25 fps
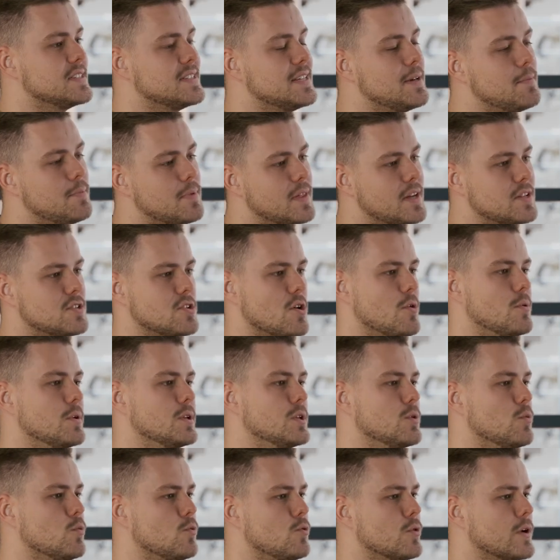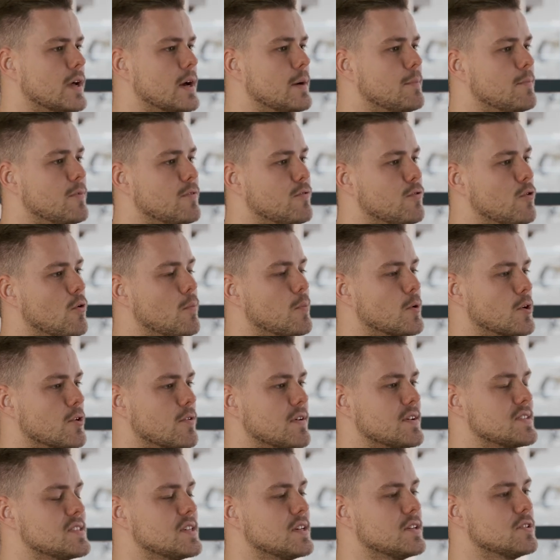dip their toe in the water before
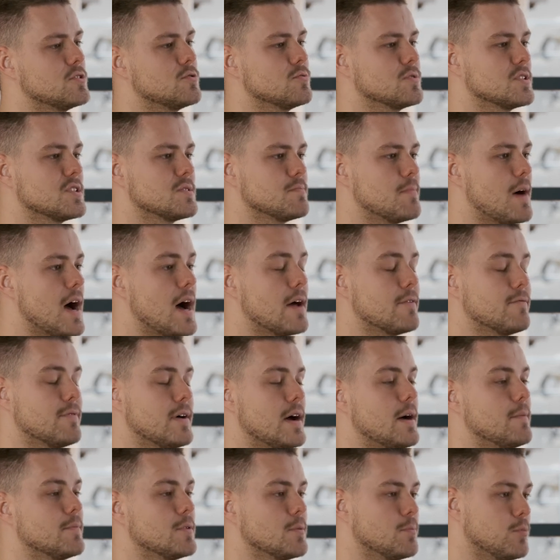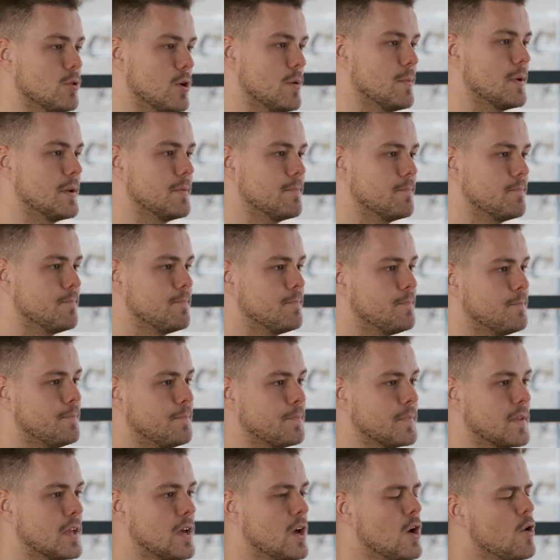progressing to a smart farm deployment.
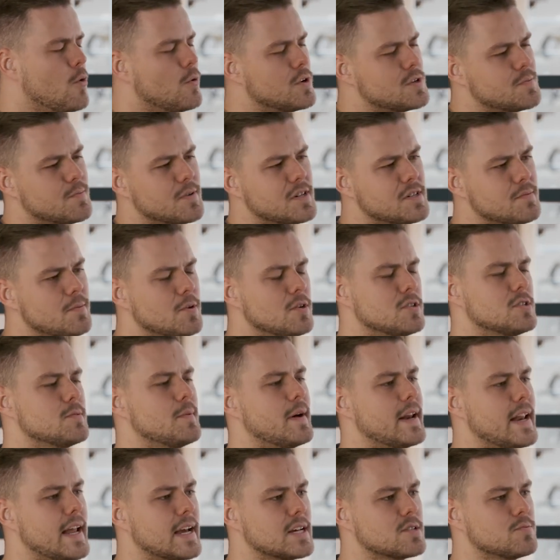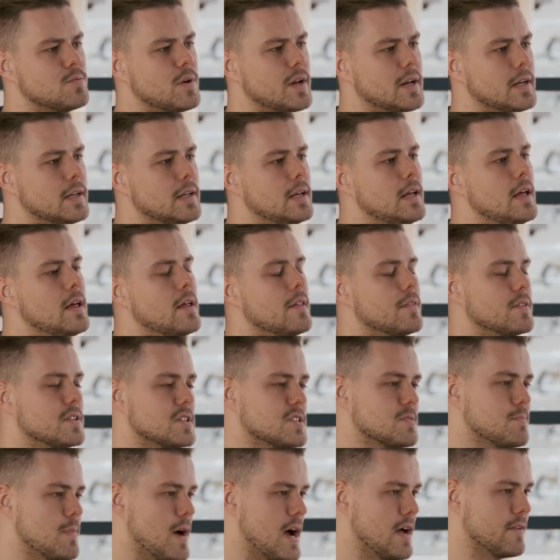Which brings me on to my next one, the
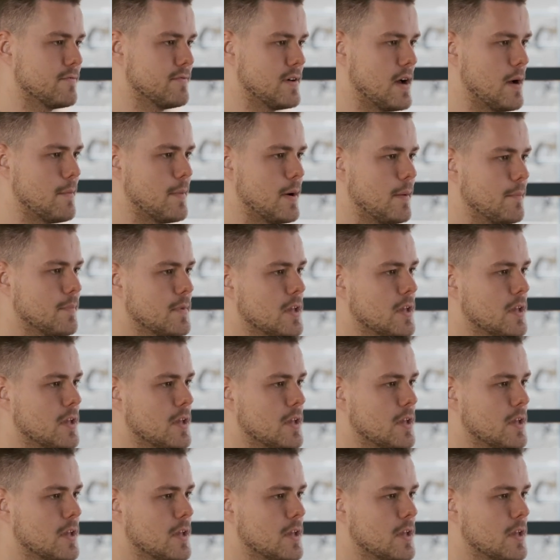smart farmer.